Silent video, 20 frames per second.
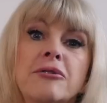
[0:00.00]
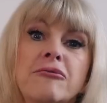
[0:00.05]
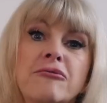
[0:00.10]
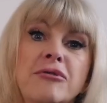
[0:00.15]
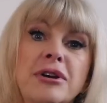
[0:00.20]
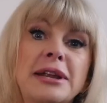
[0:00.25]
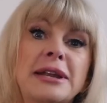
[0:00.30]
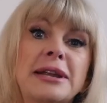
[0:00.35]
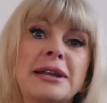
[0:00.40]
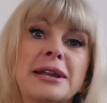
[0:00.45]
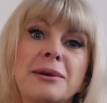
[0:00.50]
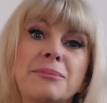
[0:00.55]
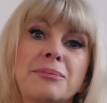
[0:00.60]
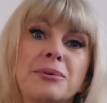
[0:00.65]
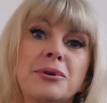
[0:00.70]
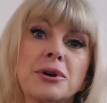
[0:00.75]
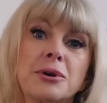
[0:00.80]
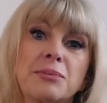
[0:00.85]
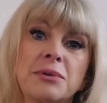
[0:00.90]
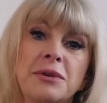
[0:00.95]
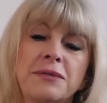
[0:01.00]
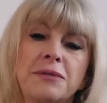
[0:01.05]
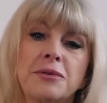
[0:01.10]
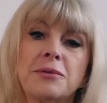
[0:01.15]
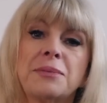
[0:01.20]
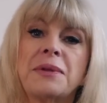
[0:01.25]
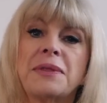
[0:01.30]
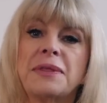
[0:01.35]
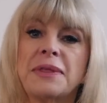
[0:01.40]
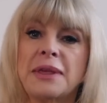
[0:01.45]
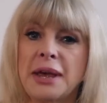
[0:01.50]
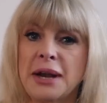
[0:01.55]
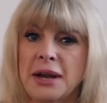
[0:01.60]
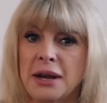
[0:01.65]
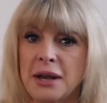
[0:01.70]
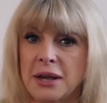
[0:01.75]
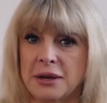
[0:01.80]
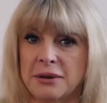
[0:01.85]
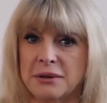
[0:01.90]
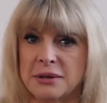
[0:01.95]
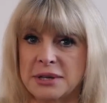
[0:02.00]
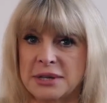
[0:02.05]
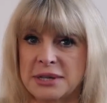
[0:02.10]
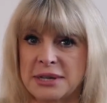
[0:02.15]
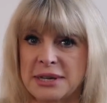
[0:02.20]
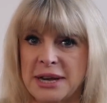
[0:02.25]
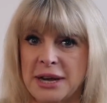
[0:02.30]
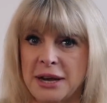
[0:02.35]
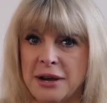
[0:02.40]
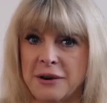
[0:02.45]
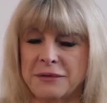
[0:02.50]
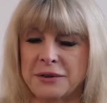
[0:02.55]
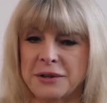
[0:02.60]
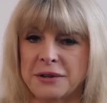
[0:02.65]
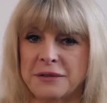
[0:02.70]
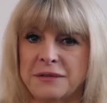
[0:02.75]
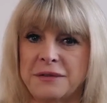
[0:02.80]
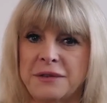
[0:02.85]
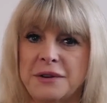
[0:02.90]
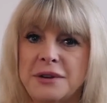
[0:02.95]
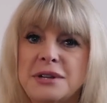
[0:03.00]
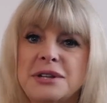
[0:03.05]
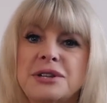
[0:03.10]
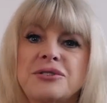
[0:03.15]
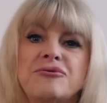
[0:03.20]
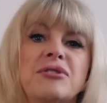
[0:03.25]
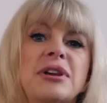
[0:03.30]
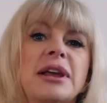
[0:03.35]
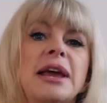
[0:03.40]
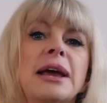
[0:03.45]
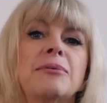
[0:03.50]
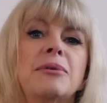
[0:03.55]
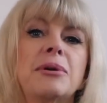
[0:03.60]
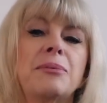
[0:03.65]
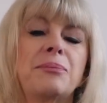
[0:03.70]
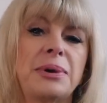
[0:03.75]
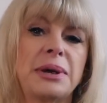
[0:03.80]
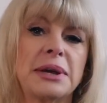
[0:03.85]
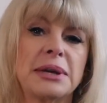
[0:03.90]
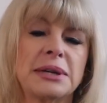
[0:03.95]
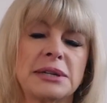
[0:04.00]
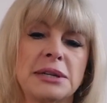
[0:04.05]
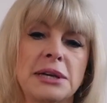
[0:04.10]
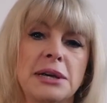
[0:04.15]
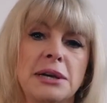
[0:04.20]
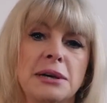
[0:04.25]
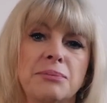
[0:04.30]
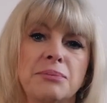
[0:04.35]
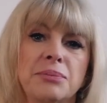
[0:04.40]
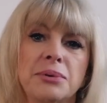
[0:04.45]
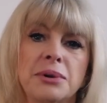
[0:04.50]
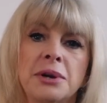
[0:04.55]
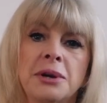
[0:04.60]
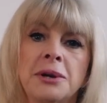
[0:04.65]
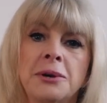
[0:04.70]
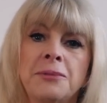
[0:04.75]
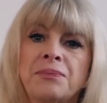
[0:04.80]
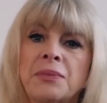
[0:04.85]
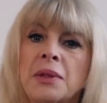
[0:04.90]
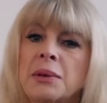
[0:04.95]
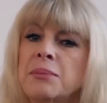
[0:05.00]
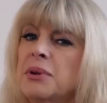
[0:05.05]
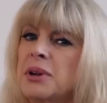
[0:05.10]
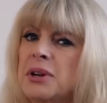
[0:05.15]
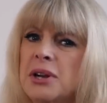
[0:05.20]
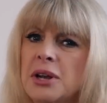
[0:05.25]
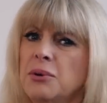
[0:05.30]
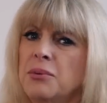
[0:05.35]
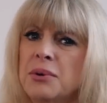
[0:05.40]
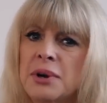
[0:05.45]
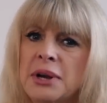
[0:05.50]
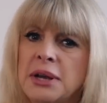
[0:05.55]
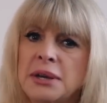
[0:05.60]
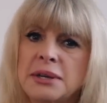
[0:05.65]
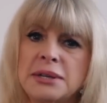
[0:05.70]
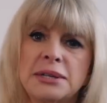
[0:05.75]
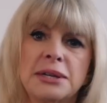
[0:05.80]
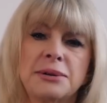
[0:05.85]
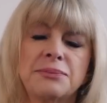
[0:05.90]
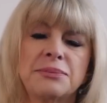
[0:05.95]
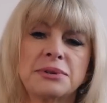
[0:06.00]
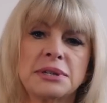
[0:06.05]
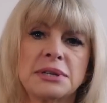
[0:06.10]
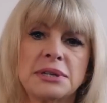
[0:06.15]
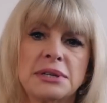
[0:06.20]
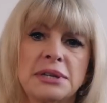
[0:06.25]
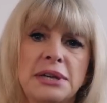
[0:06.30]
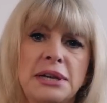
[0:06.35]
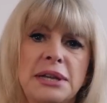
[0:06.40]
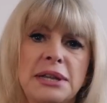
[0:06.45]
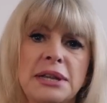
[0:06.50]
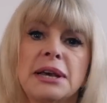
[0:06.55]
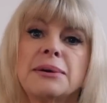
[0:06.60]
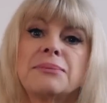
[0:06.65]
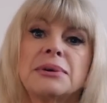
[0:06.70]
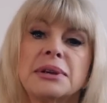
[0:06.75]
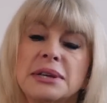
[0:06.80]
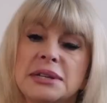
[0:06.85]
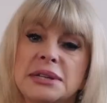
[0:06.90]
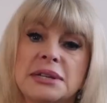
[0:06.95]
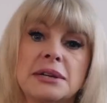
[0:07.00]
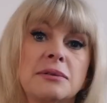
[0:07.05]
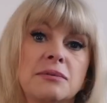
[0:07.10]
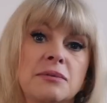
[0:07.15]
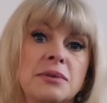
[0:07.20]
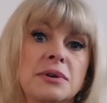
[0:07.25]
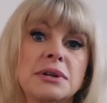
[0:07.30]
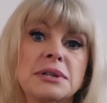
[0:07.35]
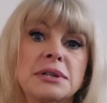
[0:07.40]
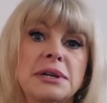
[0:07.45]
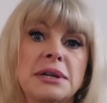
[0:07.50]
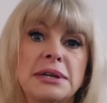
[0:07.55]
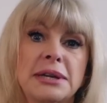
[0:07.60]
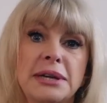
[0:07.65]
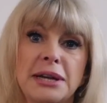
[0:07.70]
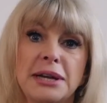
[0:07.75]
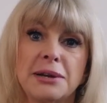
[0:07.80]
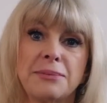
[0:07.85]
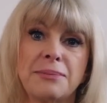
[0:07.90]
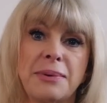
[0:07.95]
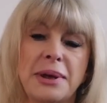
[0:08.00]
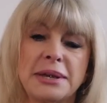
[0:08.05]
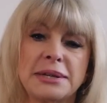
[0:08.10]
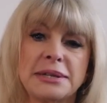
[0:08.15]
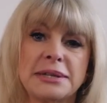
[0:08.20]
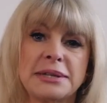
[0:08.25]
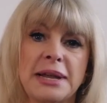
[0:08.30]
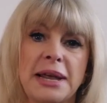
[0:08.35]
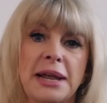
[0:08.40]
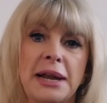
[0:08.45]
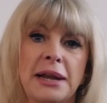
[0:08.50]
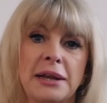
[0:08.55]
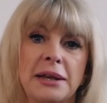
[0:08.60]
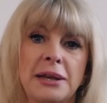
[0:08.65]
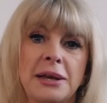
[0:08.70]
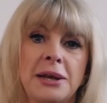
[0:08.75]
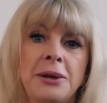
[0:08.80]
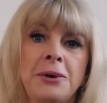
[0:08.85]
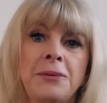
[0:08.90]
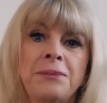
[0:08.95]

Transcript: written a book before, but then I could see after the first 3 how it picked up. But no one else seemed to see that because it was indeed a bestseller.